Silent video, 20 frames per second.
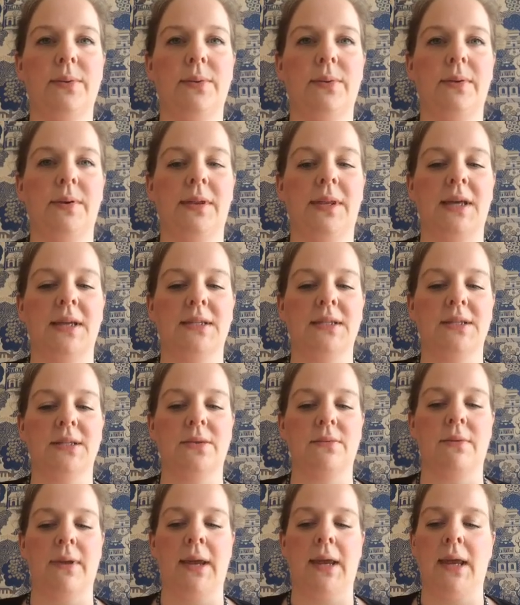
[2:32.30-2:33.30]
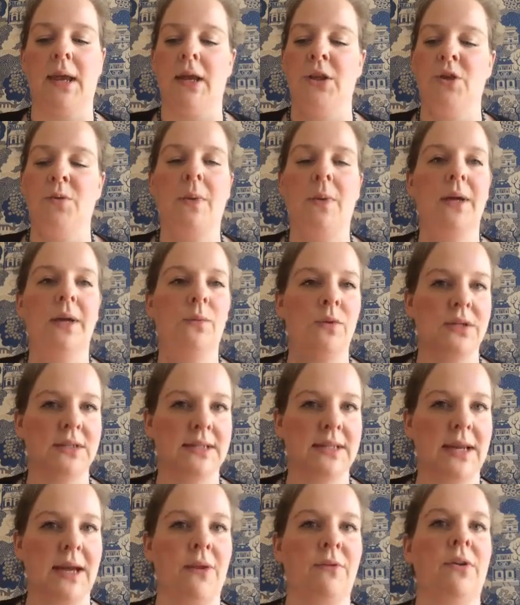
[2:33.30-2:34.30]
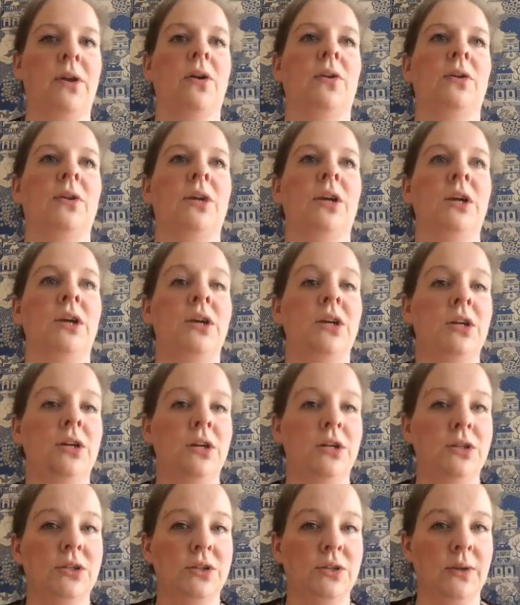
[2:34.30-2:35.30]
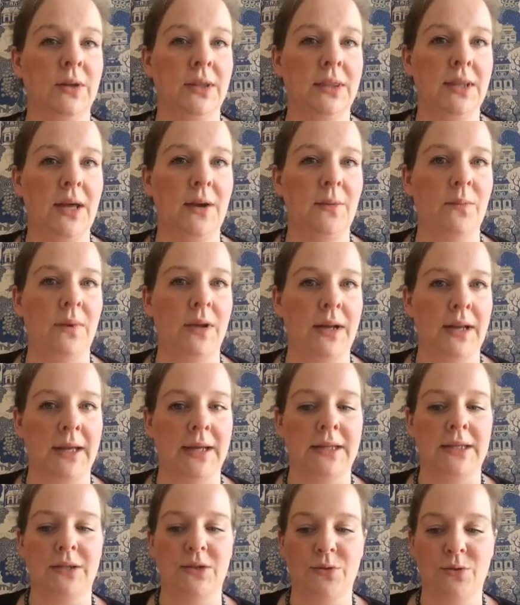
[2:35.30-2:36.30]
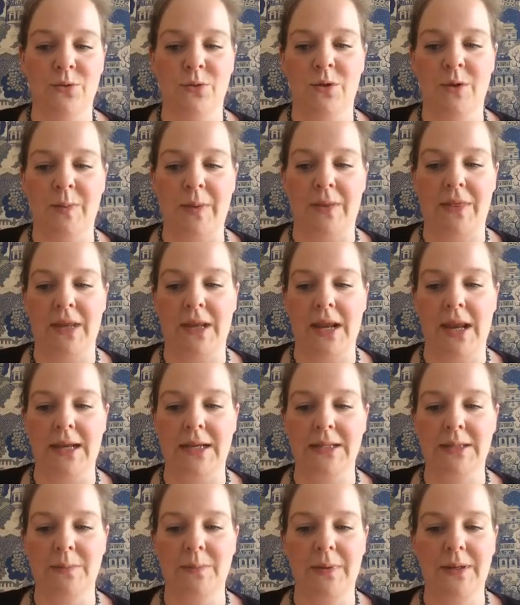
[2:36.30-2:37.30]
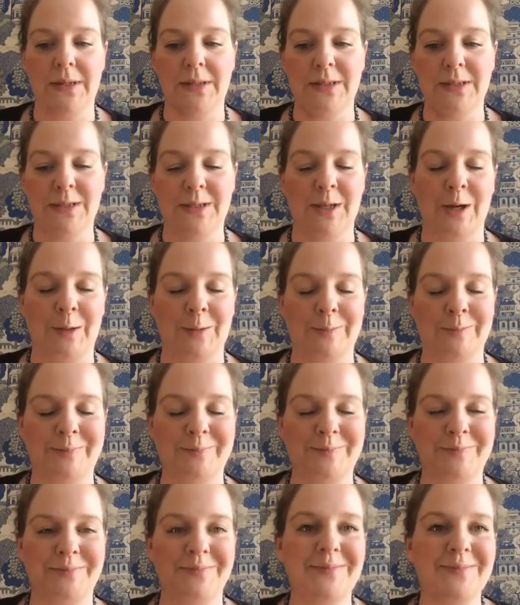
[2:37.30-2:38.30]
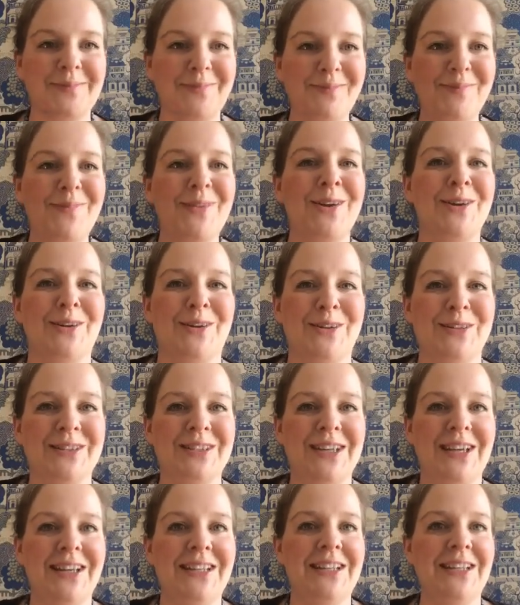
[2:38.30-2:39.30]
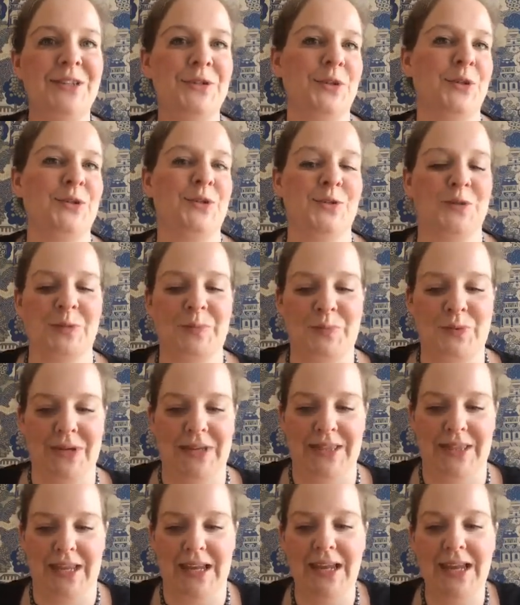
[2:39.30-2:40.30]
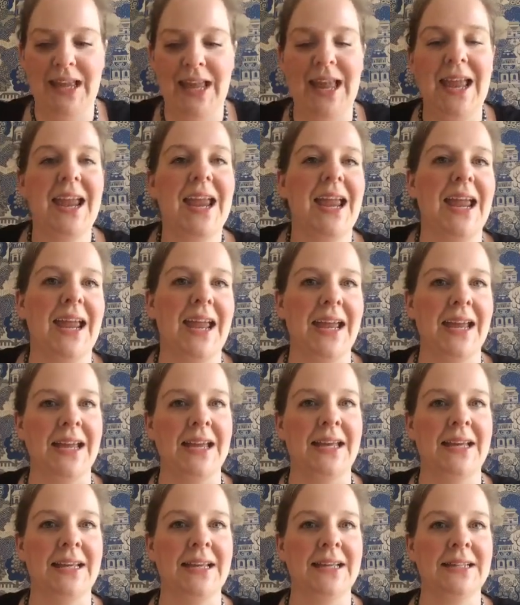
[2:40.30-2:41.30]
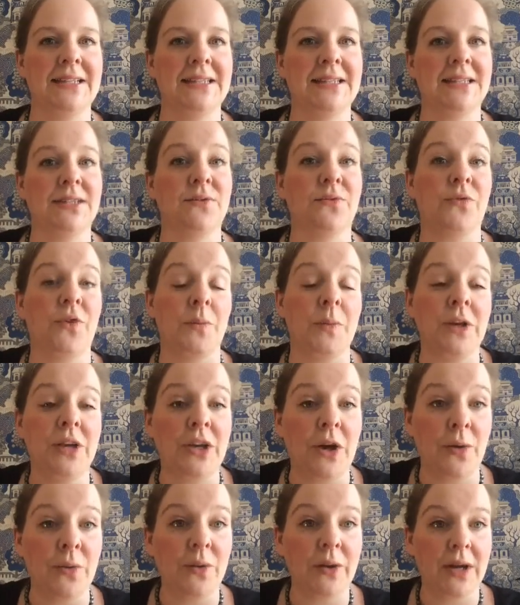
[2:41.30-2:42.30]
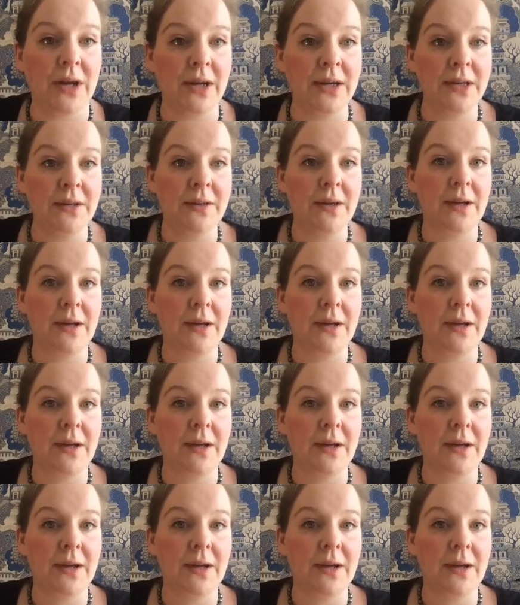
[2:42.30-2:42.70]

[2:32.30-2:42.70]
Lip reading: and that's three. And you might want to carry on doing that while I talk about the next bit. So alternate nostril breathing is from a yoga